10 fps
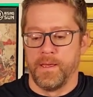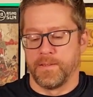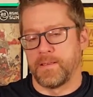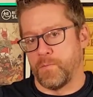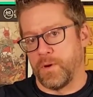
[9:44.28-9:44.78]

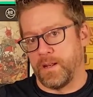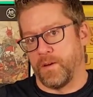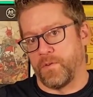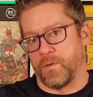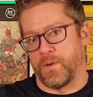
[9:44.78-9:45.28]
somewhat
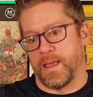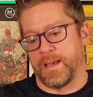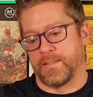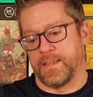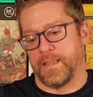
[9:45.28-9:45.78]
of a
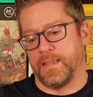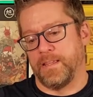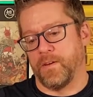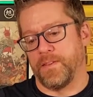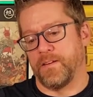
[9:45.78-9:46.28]
relaxing.
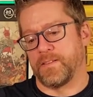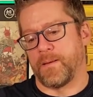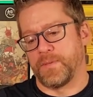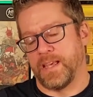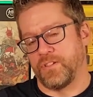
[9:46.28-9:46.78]
There's
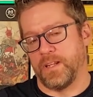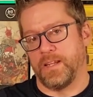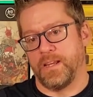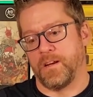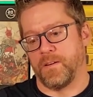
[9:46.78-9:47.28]
some tension
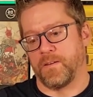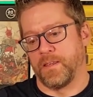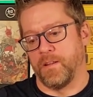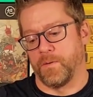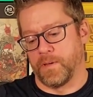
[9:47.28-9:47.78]
in here,
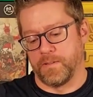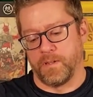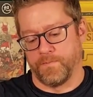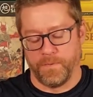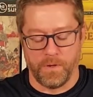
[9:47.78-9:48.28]
because
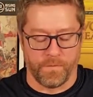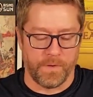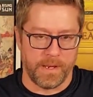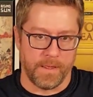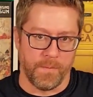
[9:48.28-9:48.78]

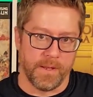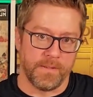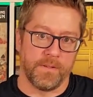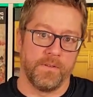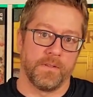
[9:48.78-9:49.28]
fighting the
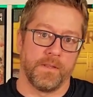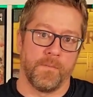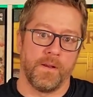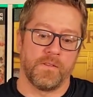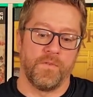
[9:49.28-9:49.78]
monsters and the
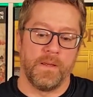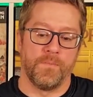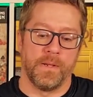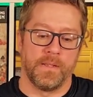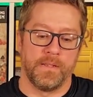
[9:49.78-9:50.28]
boss fight,
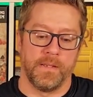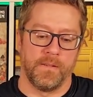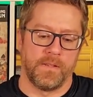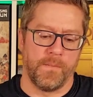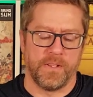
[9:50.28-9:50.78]
but
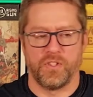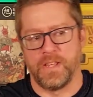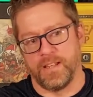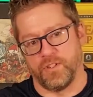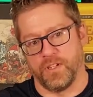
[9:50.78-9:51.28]
there's not much
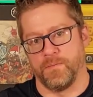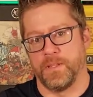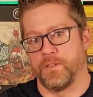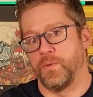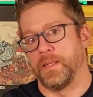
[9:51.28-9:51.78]
tension
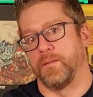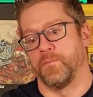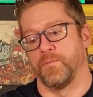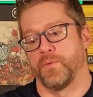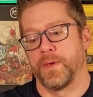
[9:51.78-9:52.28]
between
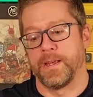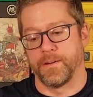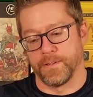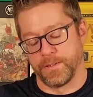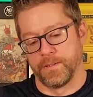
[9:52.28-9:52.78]

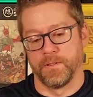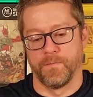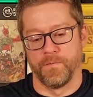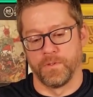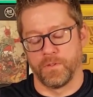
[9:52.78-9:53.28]
players
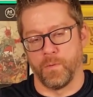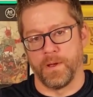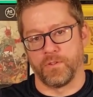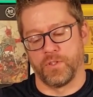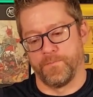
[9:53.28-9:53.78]
so
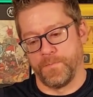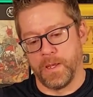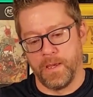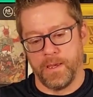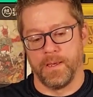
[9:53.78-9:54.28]
much,
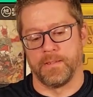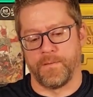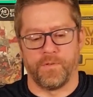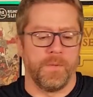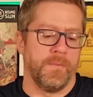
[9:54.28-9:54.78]

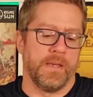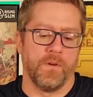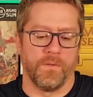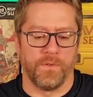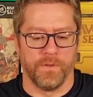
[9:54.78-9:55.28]
except for maybe
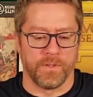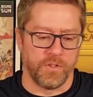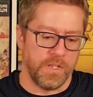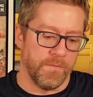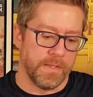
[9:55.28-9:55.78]
going for those
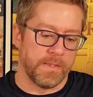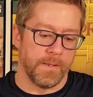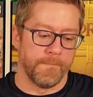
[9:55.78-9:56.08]
achievements.